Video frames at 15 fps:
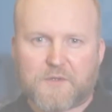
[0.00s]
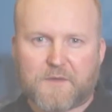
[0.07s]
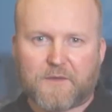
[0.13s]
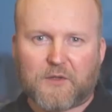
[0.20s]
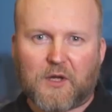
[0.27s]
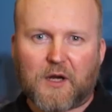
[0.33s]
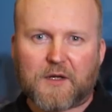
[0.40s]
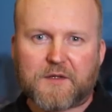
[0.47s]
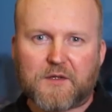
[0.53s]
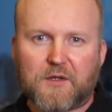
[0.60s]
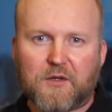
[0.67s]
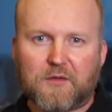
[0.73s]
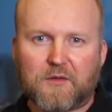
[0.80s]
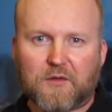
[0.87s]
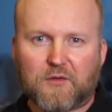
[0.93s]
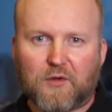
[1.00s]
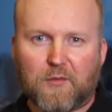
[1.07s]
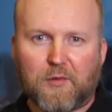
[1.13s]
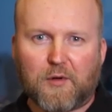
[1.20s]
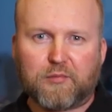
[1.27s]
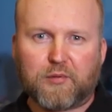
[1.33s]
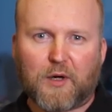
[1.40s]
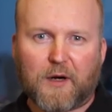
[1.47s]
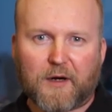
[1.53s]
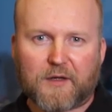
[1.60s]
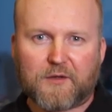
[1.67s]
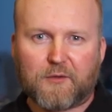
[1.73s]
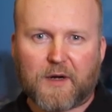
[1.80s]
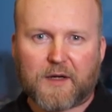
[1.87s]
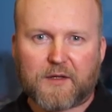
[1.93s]
Civilaxo, Global
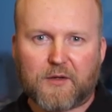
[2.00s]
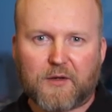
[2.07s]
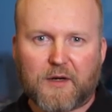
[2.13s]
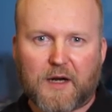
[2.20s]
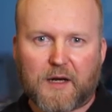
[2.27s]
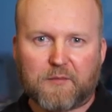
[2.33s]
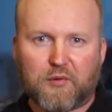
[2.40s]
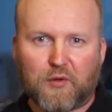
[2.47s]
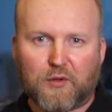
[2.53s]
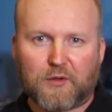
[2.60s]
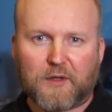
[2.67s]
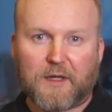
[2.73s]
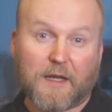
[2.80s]
Product Director at Polar